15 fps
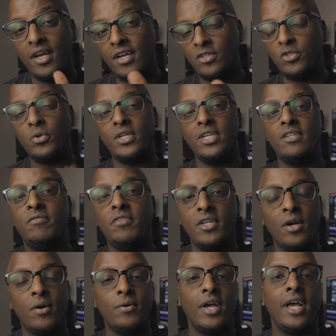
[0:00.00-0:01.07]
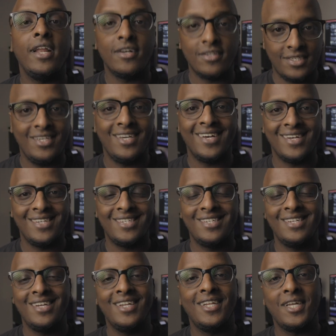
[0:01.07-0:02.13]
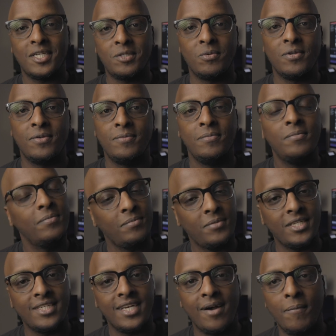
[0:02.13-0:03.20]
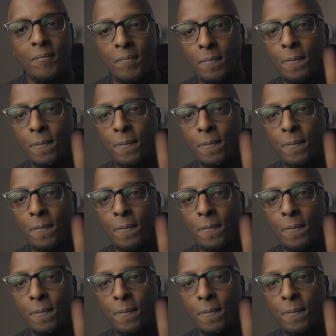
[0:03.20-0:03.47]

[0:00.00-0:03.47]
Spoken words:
enjoying this video, and I'll see you guys in the next one. Peace out.